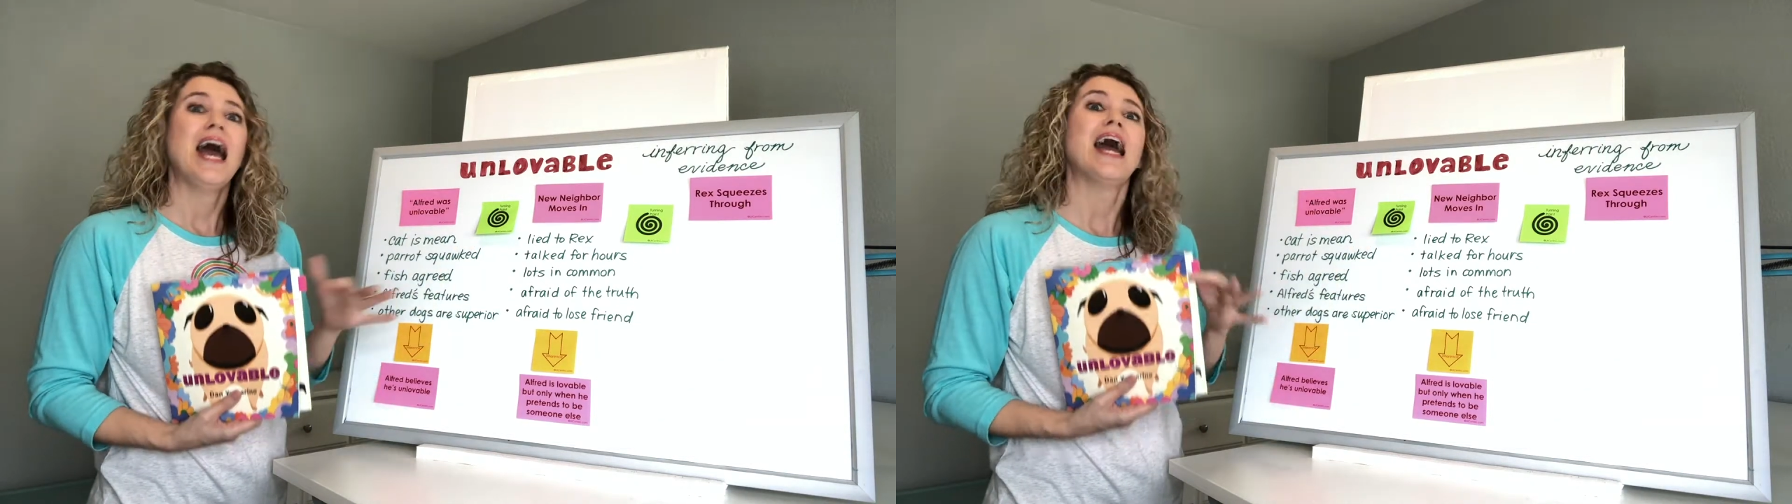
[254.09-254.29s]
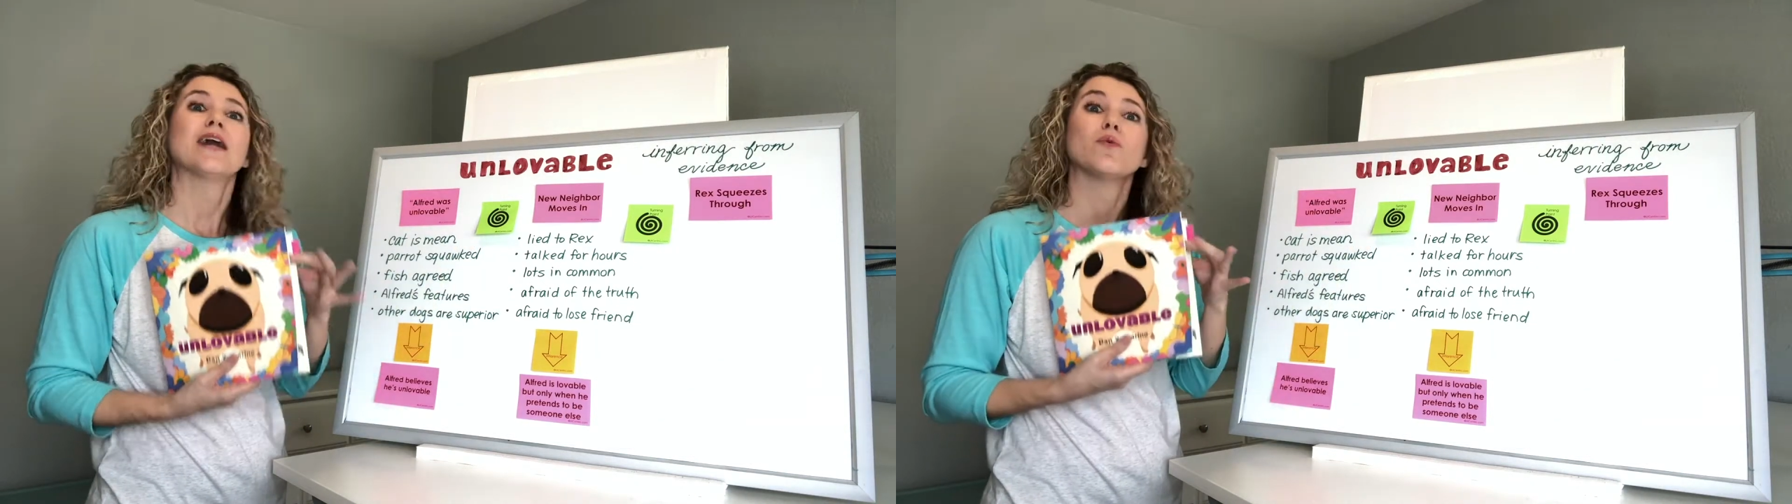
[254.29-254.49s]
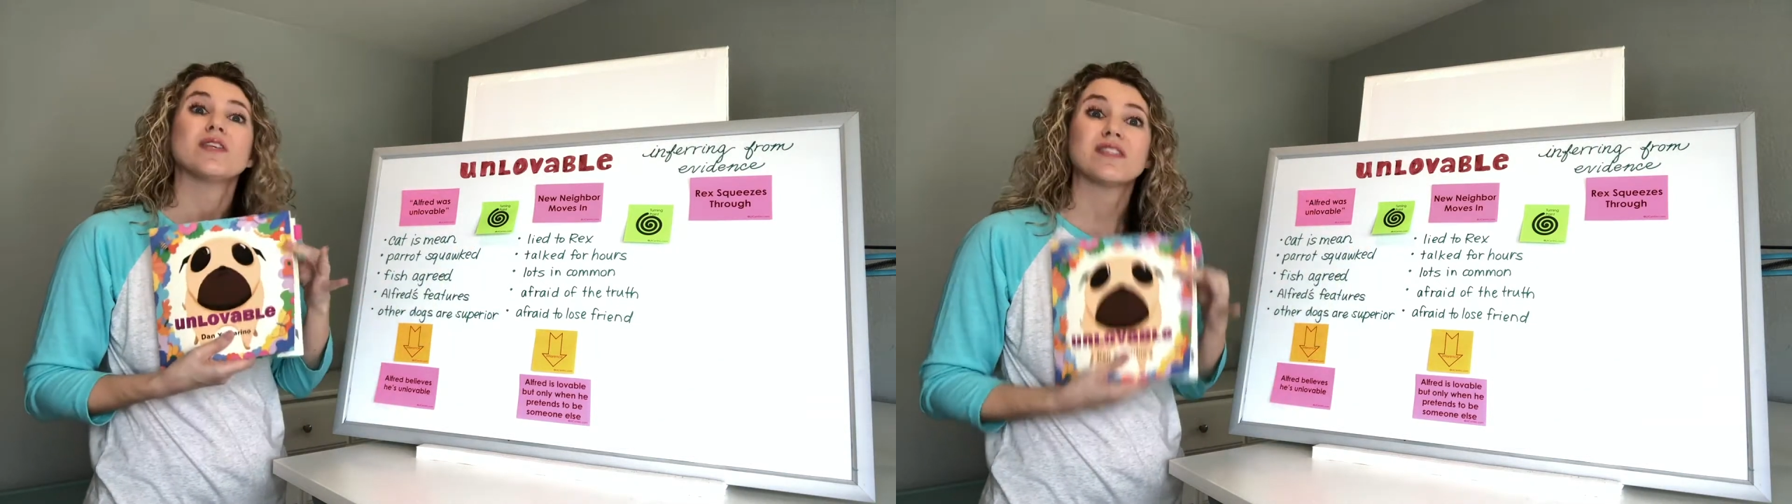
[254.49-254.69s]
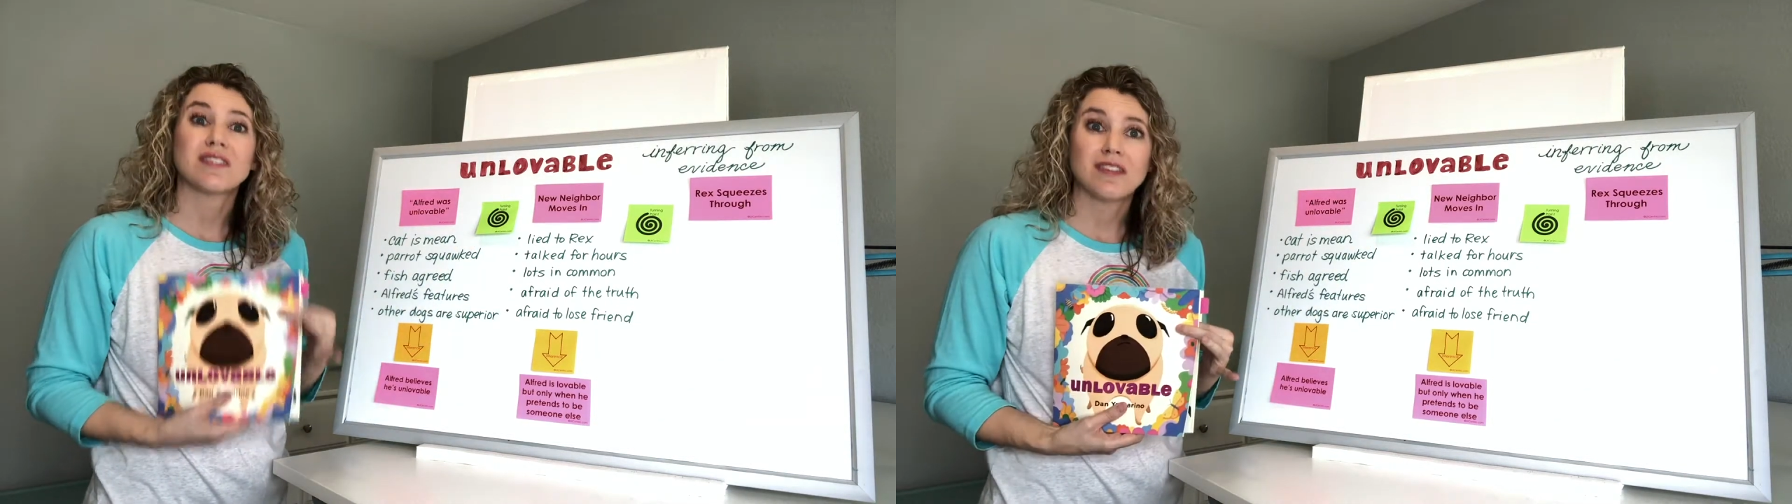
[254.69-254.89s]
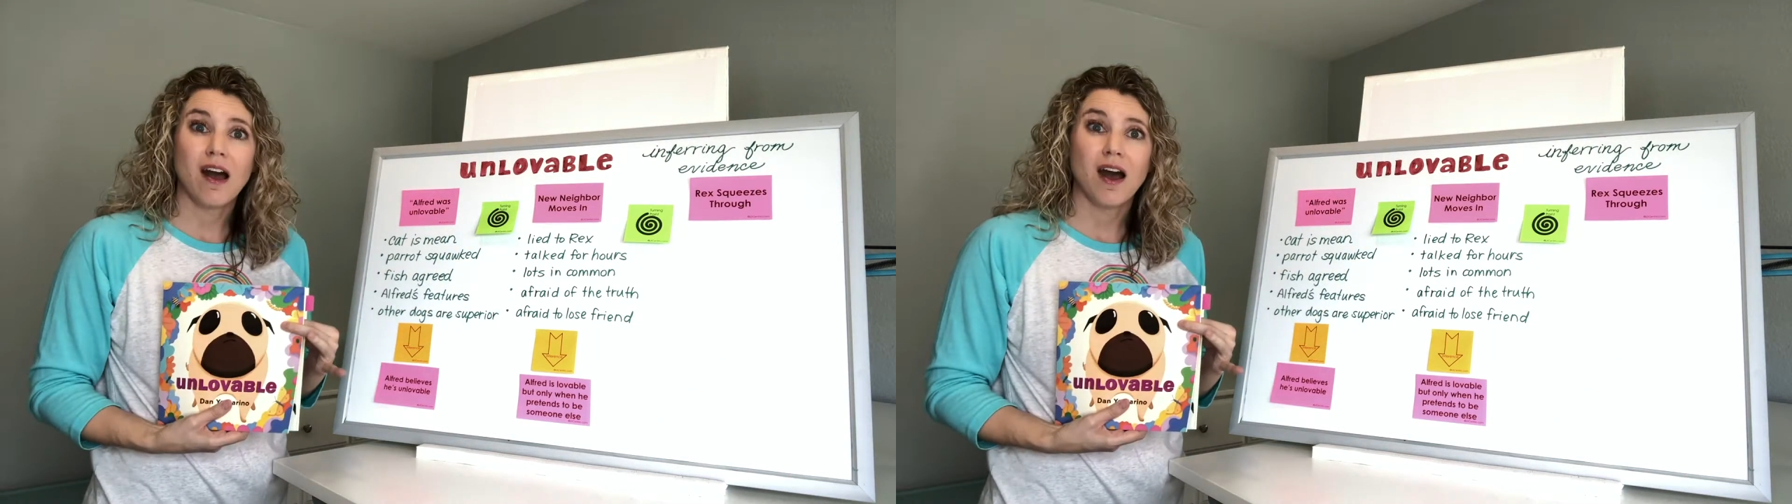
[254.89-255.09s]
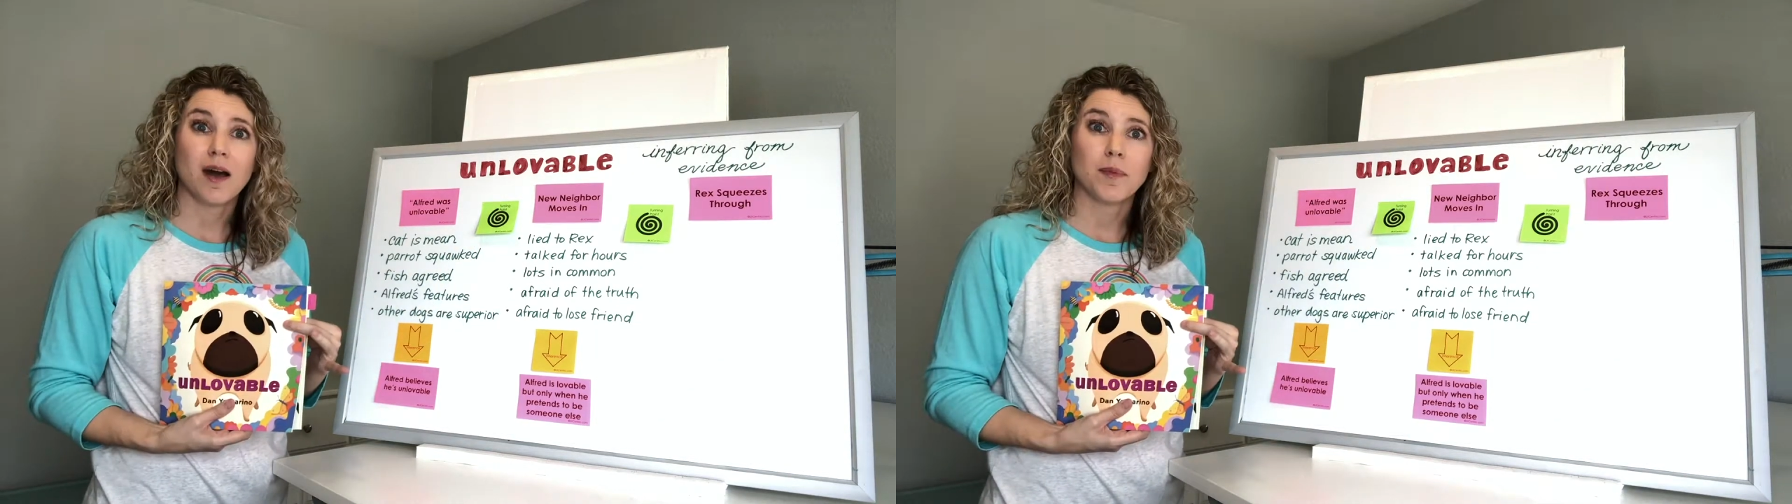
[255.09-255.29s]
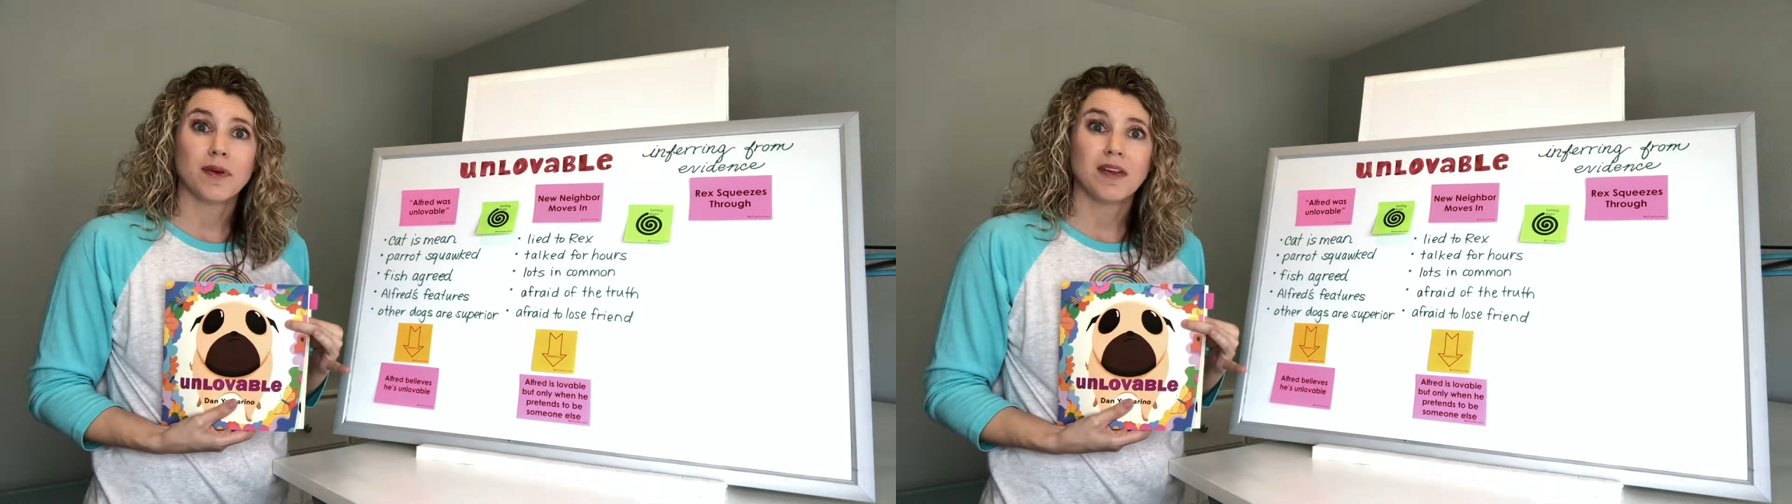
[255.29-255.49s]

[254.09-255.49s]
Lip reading: and we stop